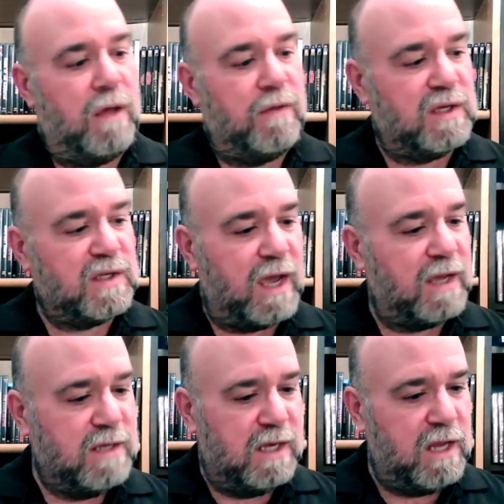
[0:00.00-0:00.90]
This I
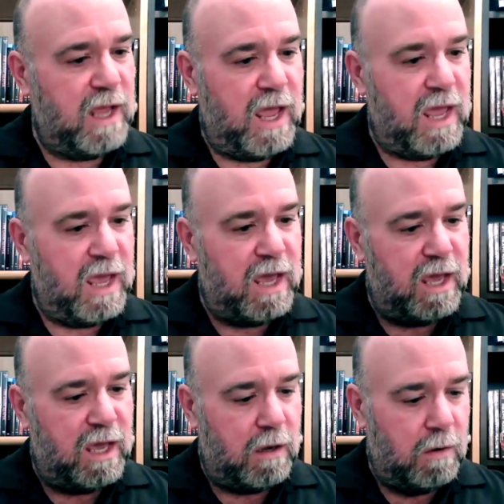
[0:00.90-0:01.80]
did
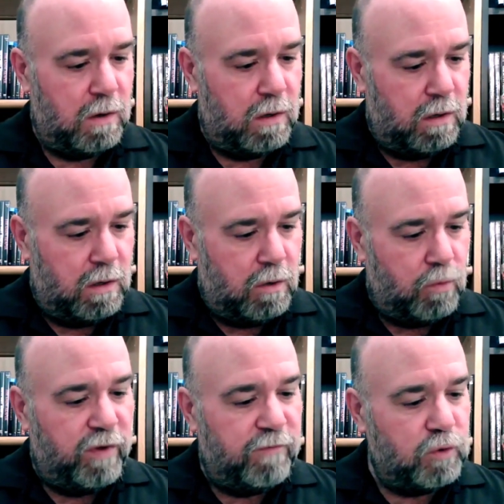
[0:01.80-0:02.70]
a
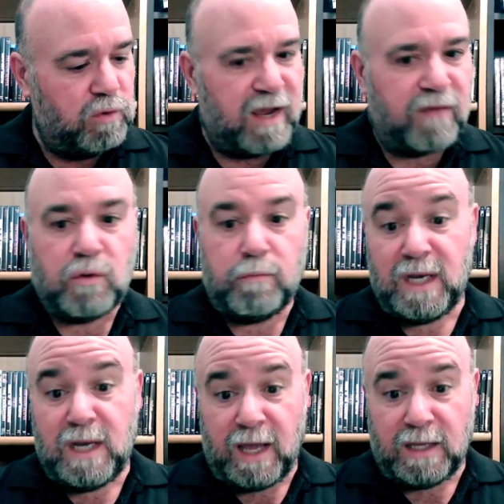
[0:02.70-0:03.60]
reviews after
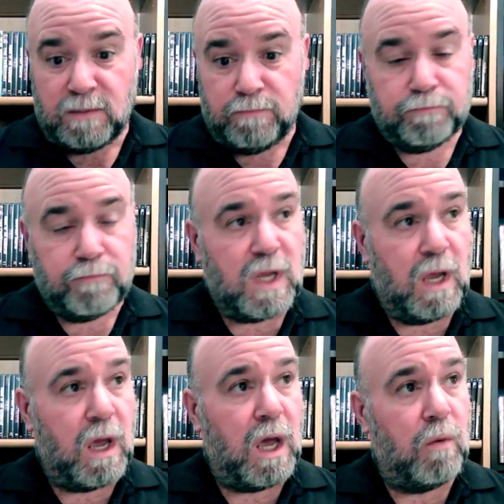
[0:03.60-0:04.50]
midnight,
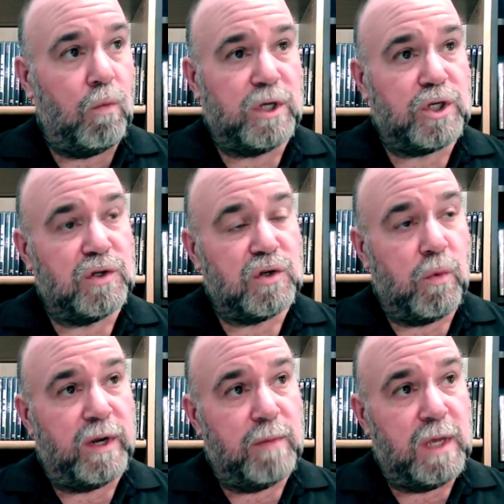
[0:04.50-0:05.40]
which is
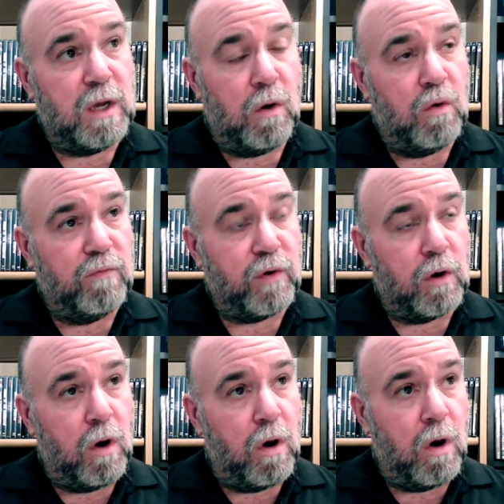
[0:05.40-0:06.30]
going to be
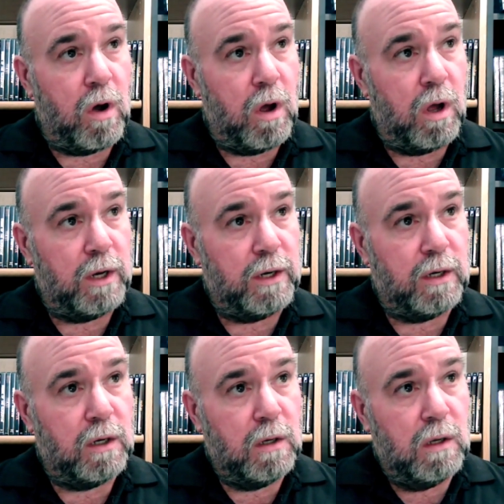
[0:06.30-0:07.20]
over
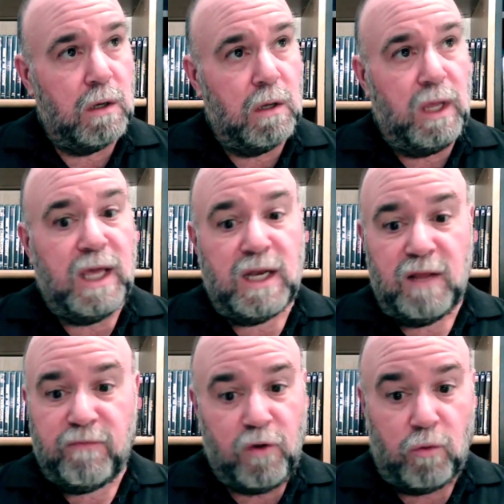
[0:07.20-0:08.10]
on Indie
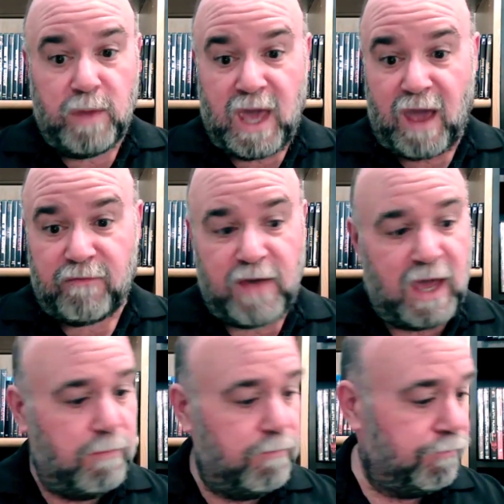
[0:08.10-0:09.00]
Film
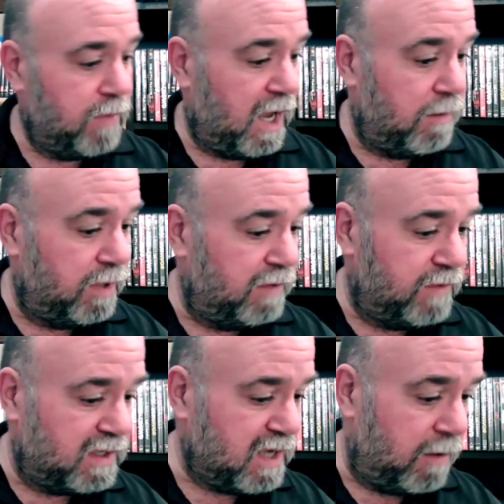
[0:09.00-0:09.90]
Cafe. I believe
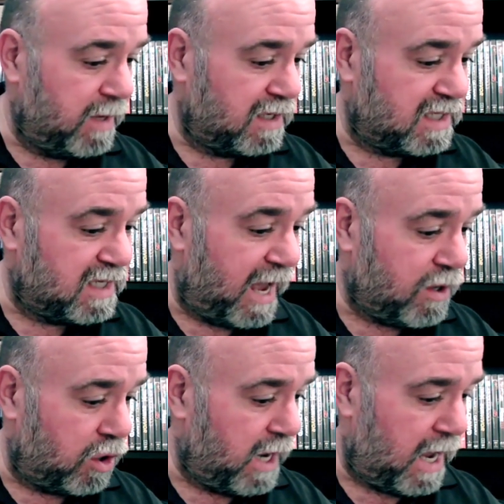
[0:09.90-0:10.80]
this coming
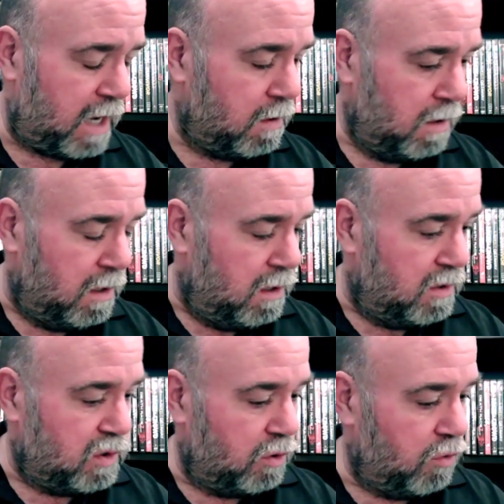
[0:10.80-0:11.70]
Saturday.
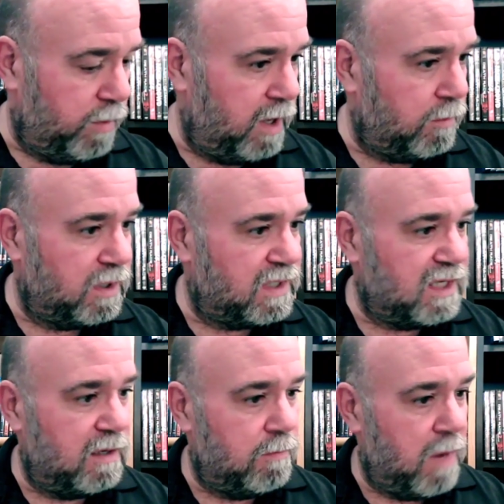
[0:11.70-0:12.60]
So you'll be able to
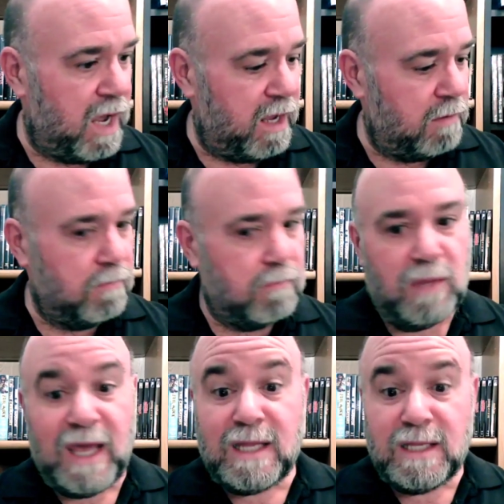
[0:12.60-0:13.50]
see my
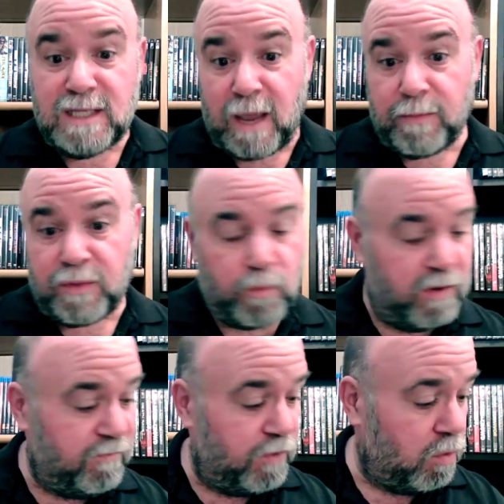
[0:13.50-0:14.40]
in-depth
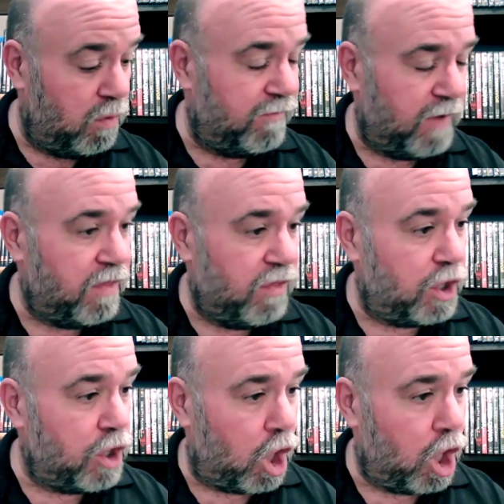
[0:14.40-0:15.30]
review of The
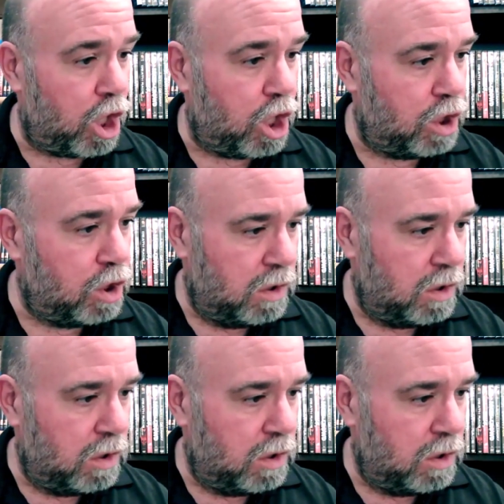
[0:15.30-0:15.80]
Dark.